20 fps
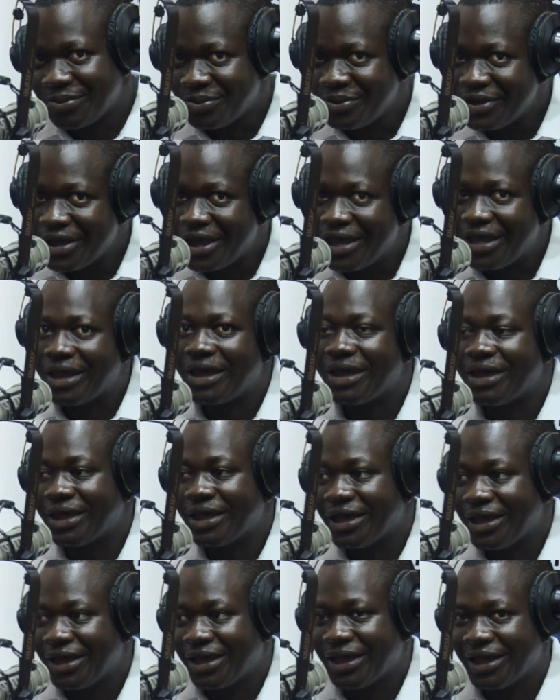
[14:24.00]

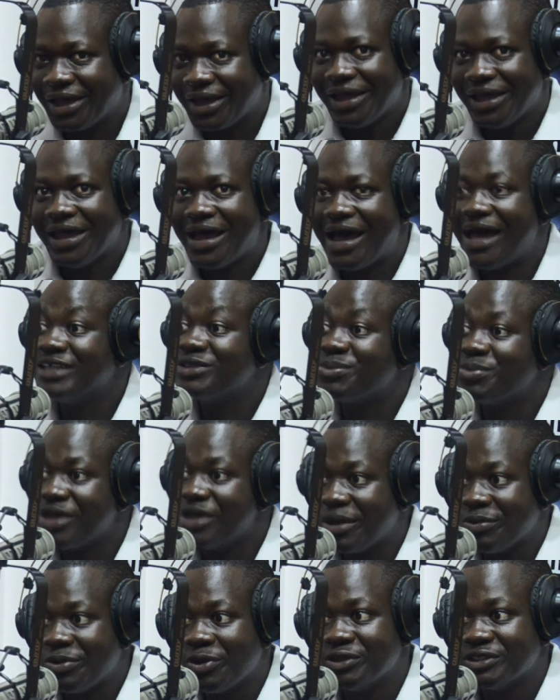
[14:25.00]
As me,
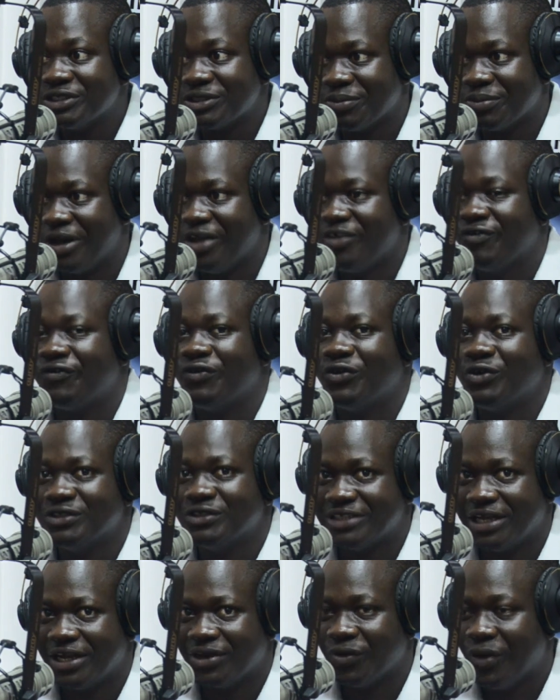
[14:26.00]
I'm using my phones
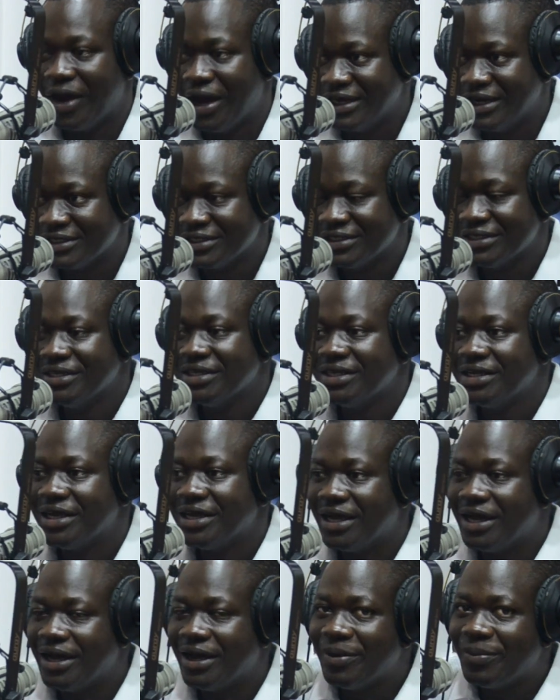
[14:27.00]
and what
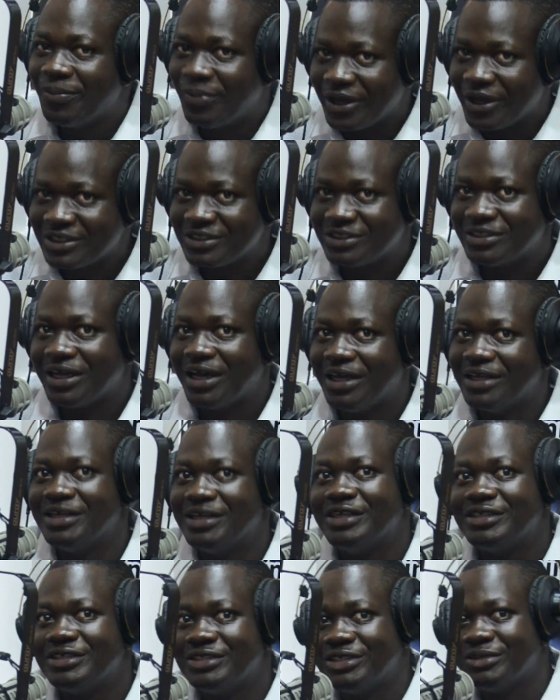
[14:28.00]
Pastor and
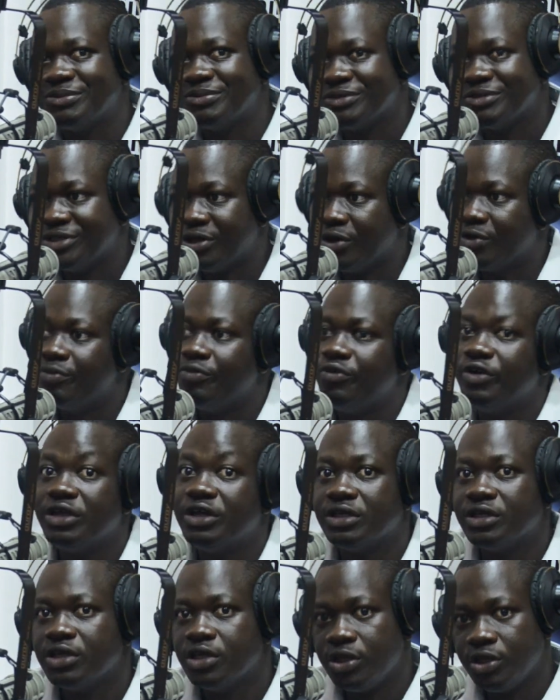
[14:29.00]
the team, they'll
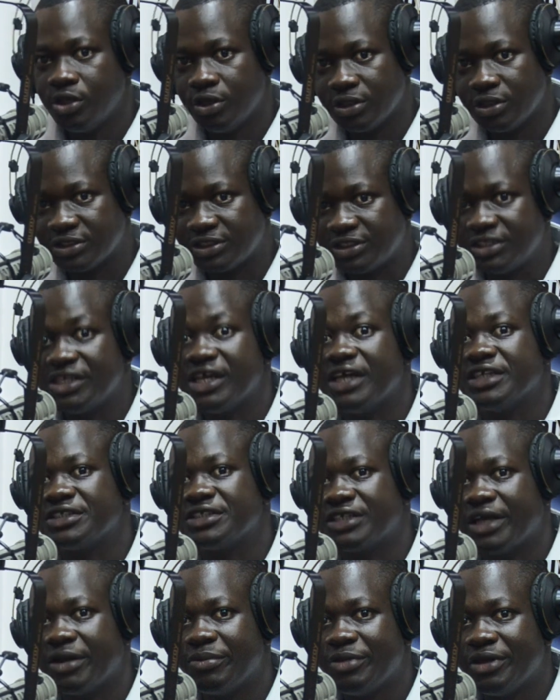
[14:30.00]
bring serious
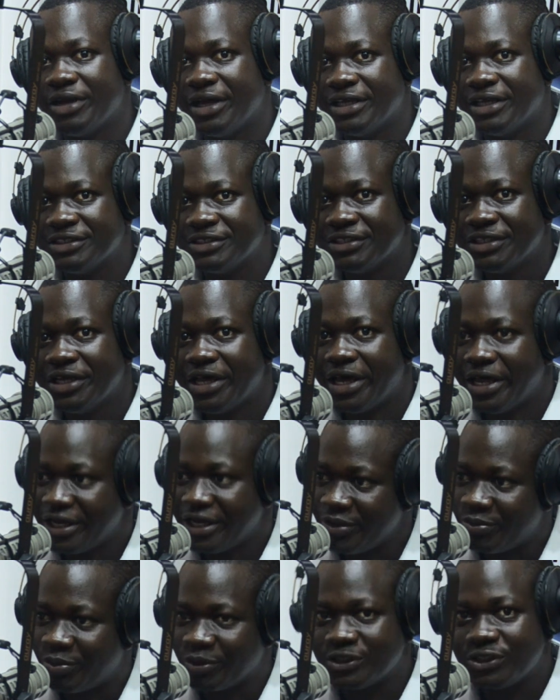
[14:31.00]
cameras and
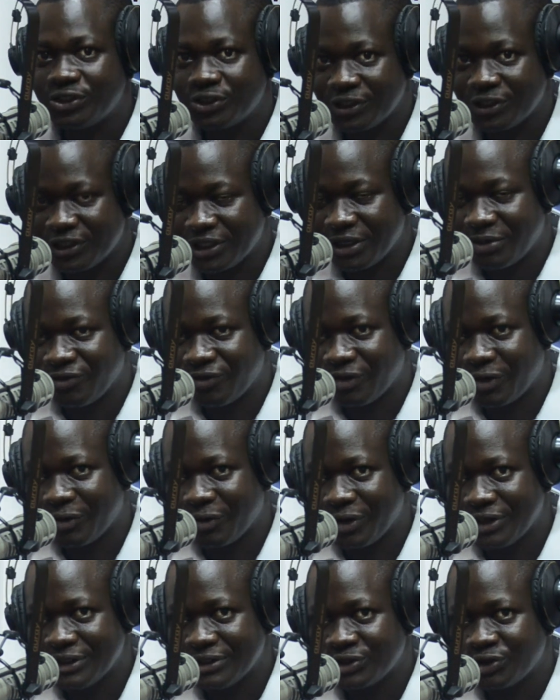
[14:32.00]
they position them very
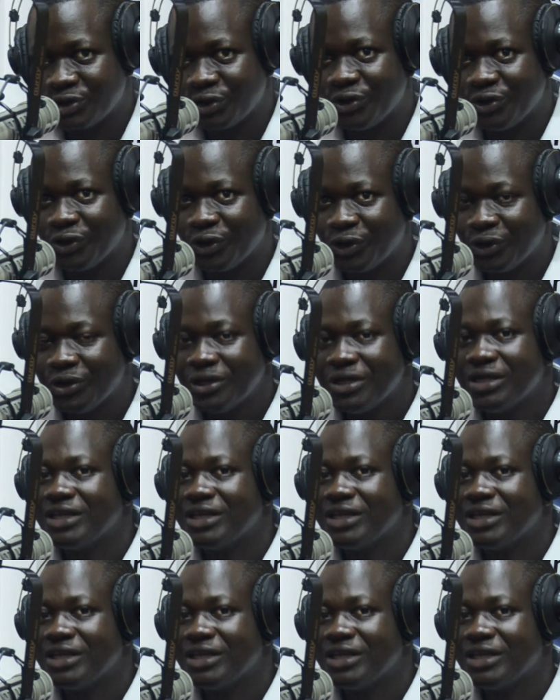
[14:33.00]
well in studio.